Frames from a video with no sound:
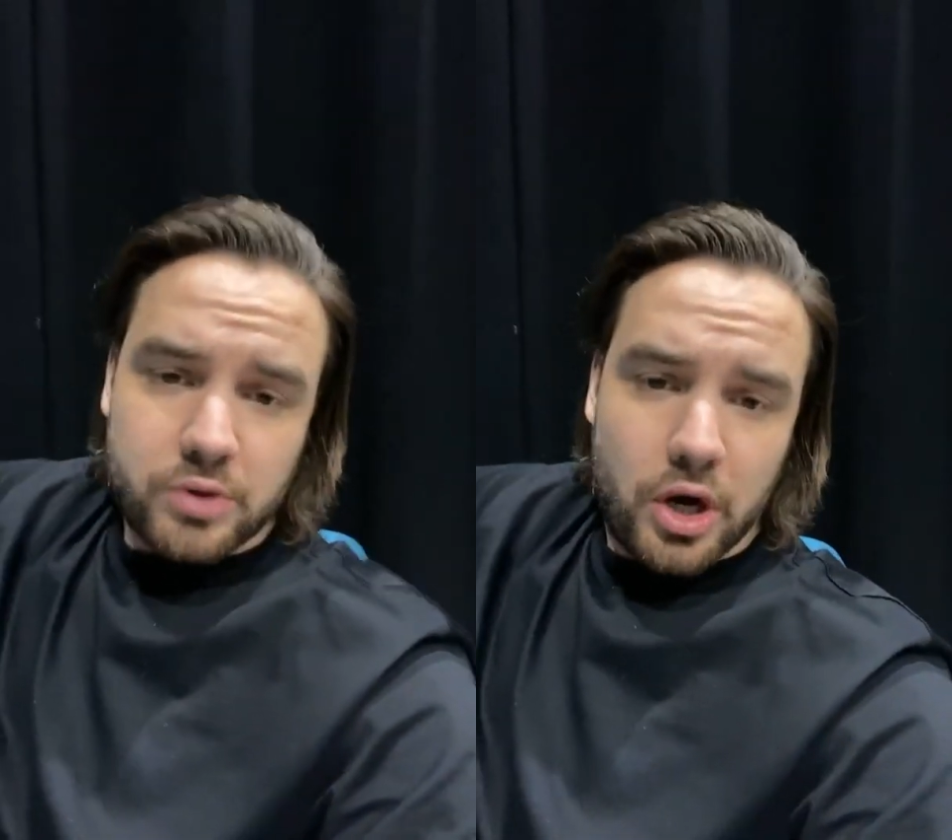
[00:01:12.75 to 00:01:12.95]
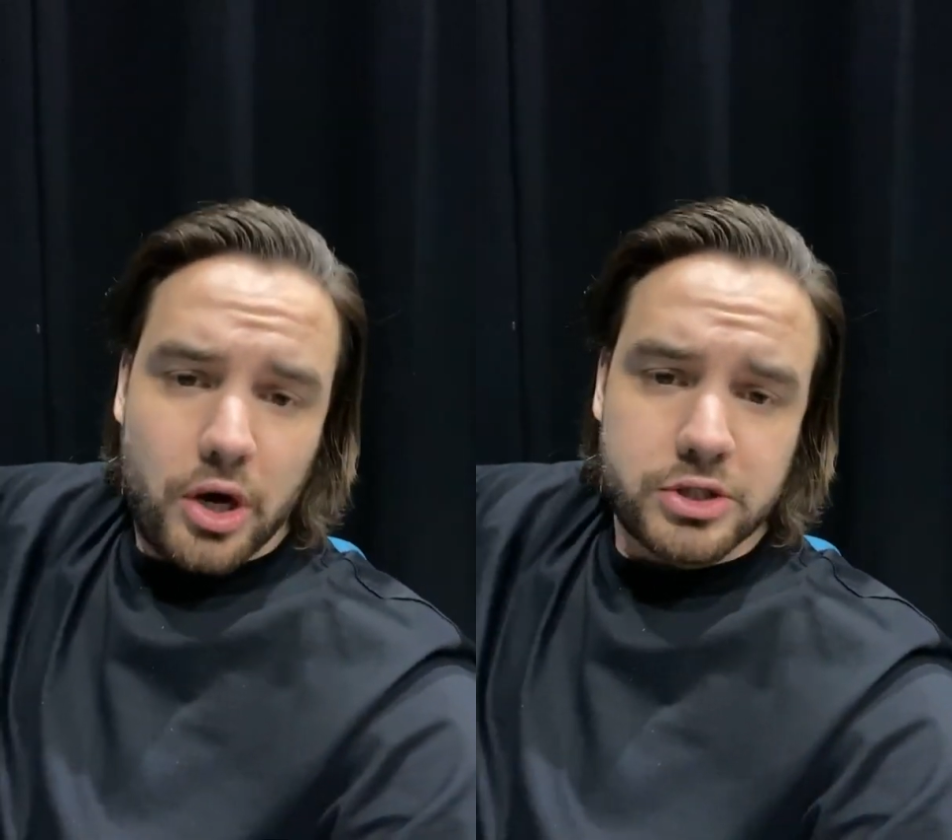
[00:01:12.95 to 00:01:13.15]

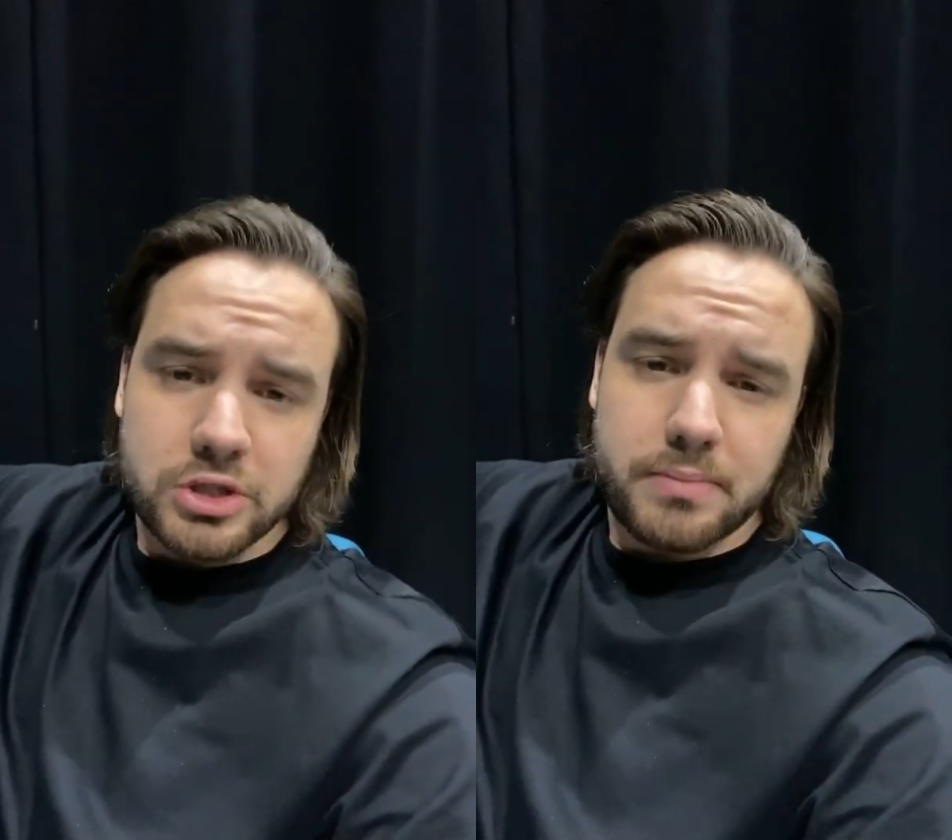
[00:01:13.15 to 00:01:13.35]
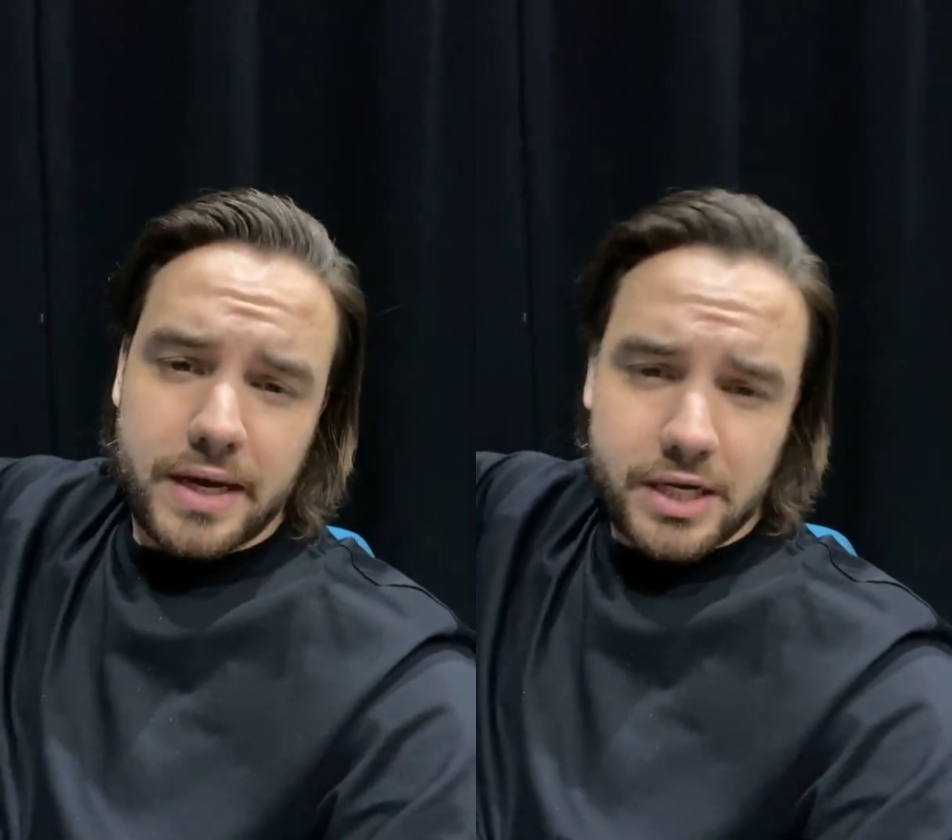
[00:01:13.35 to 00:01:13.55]
rehearsals
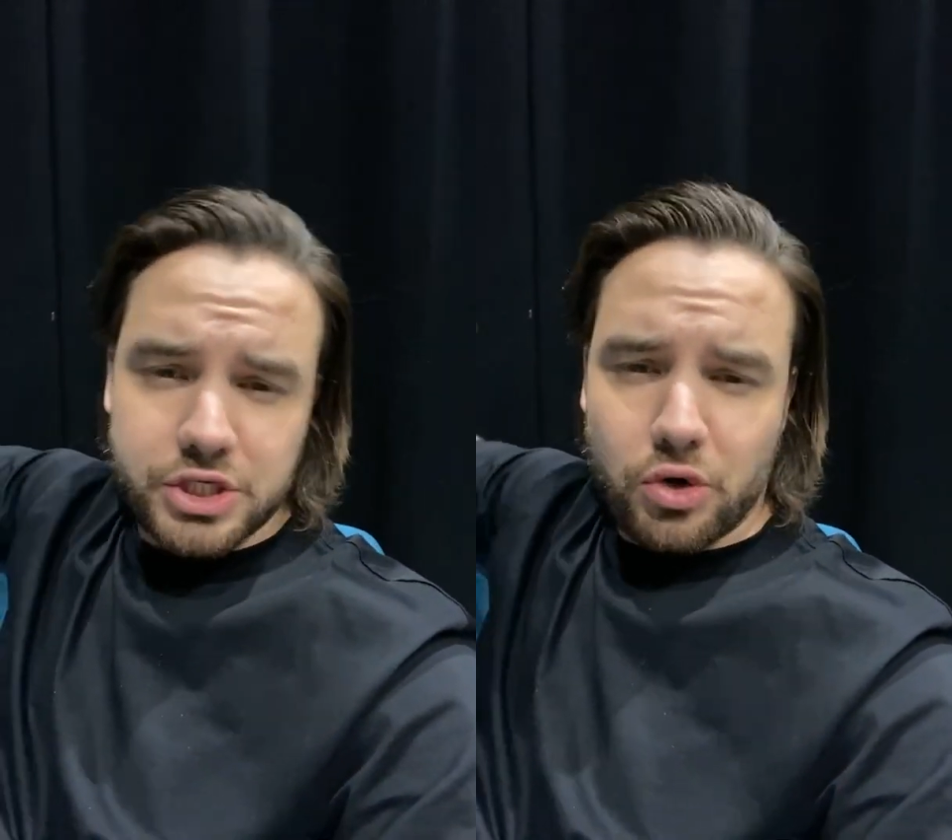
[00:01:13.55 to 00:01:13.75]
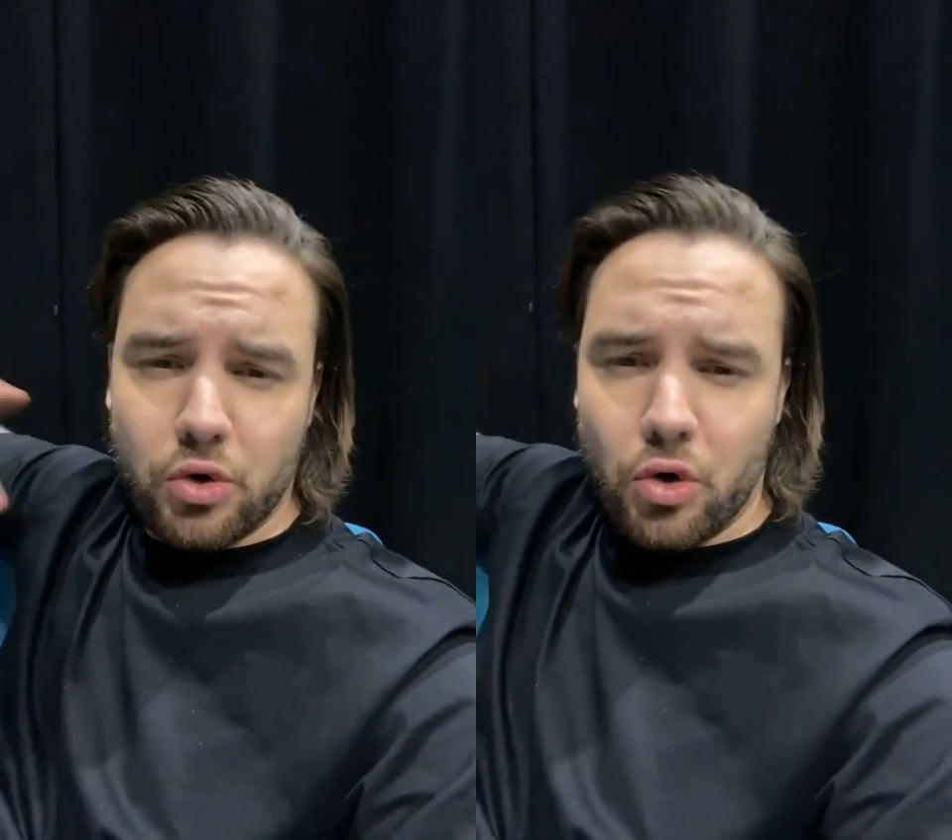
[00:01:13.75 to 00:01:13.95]
and making
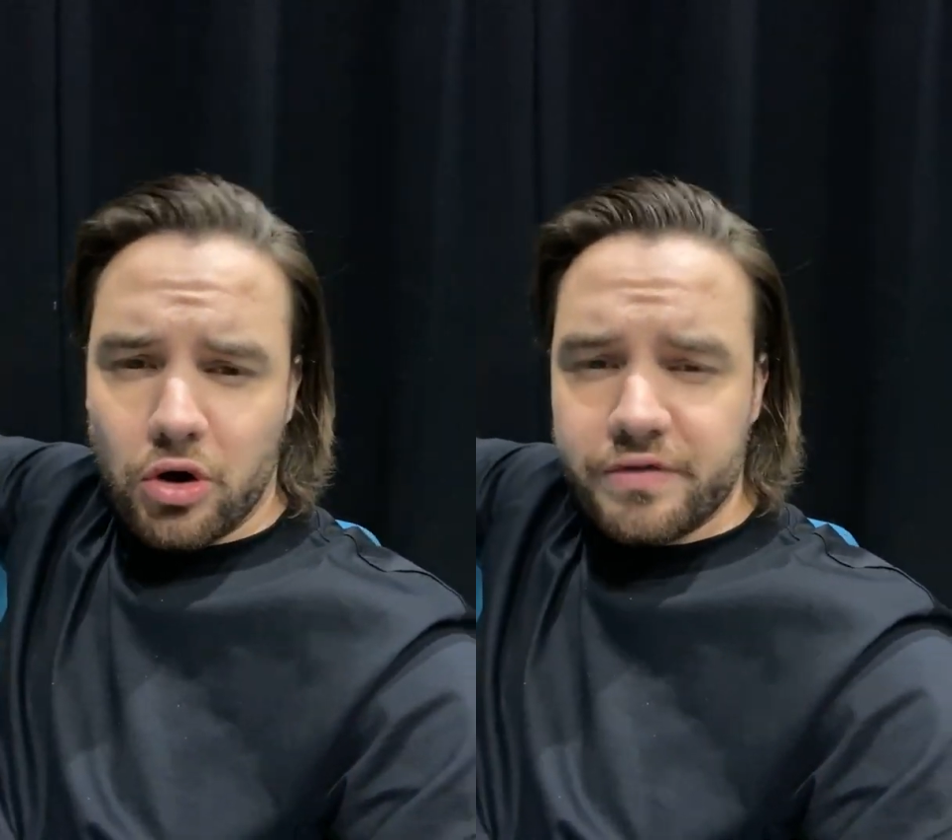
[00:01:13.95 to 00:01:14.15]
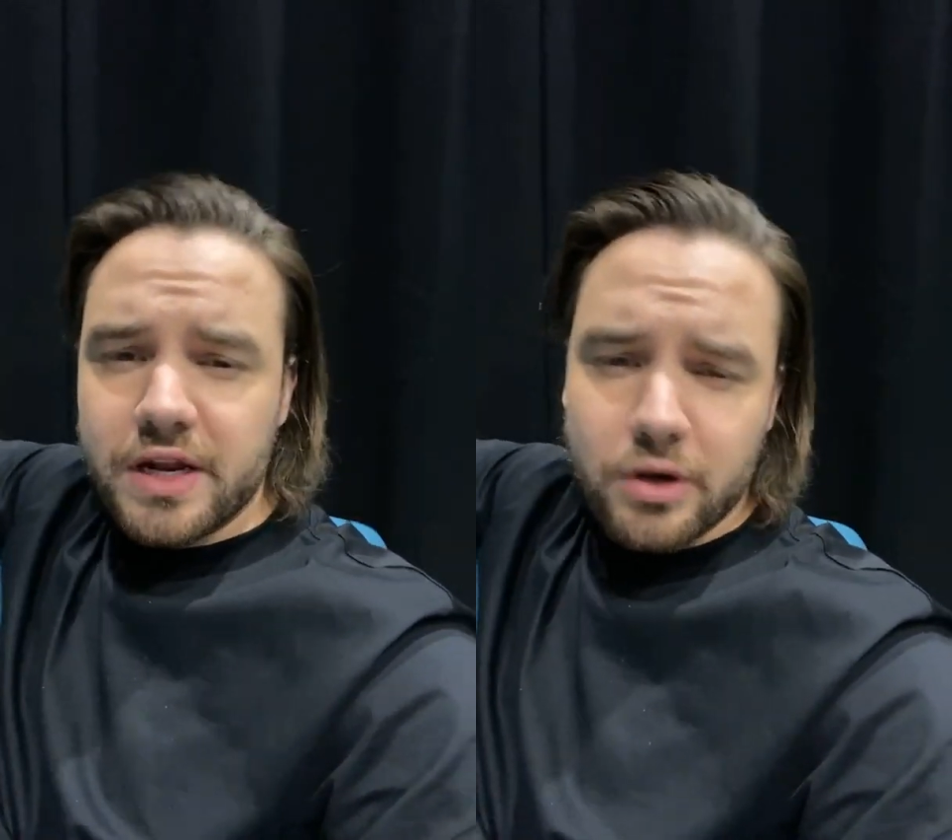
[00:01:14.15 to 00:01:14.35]
sure all
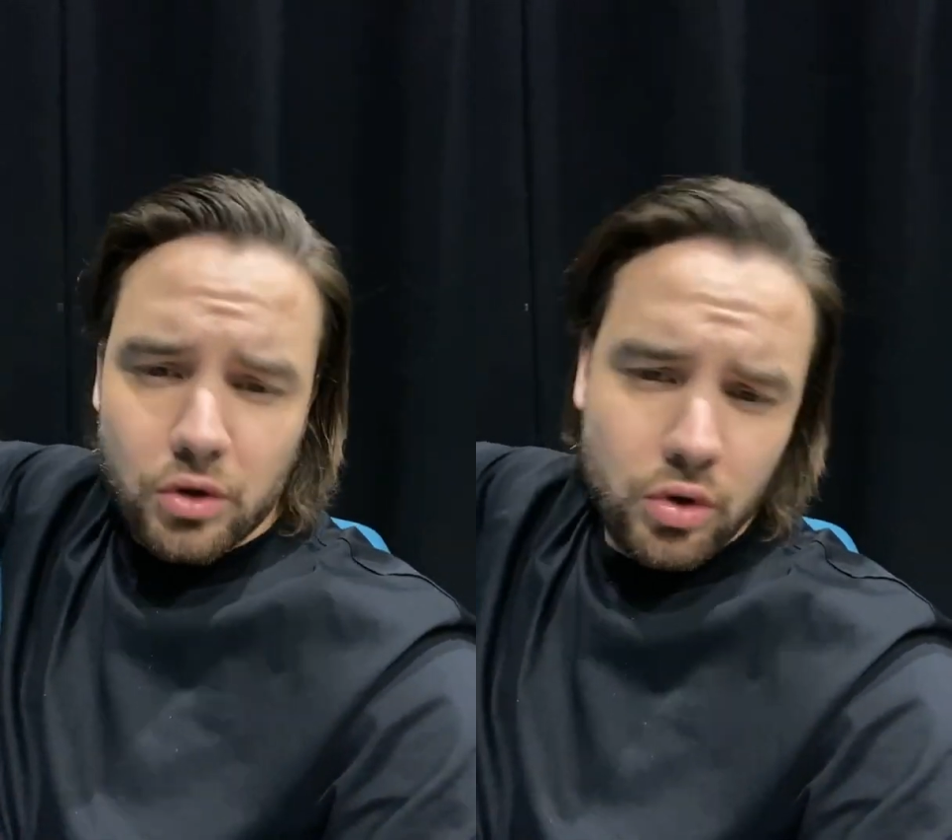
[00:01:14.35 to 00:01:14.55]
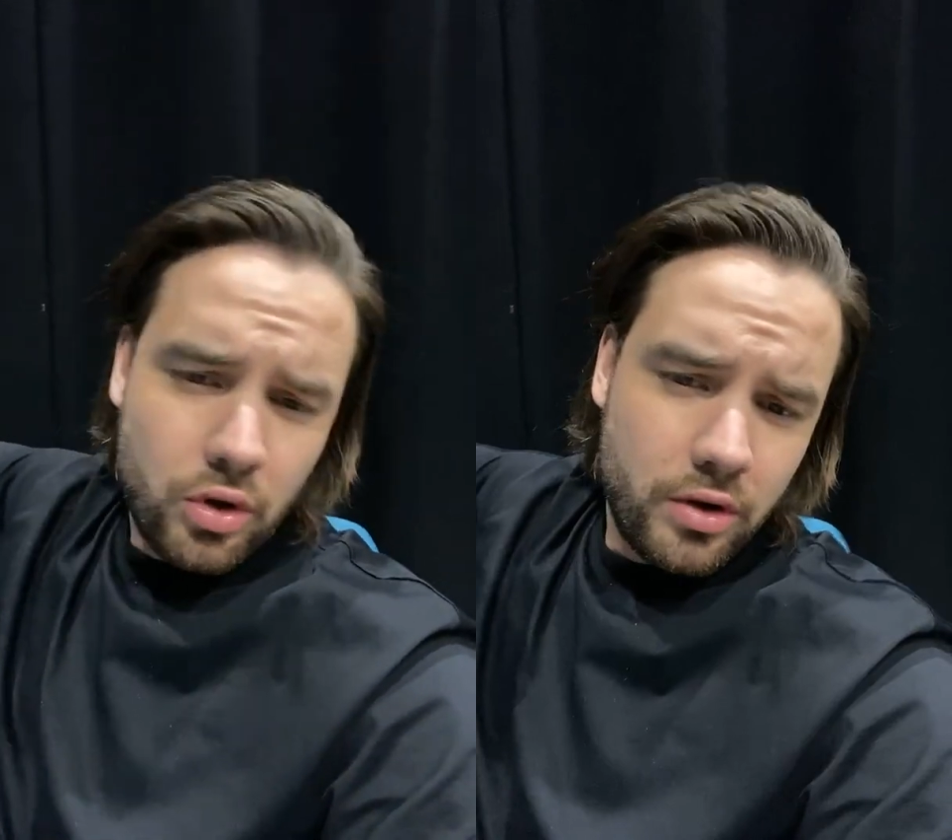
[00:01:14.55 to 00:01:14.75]
of the little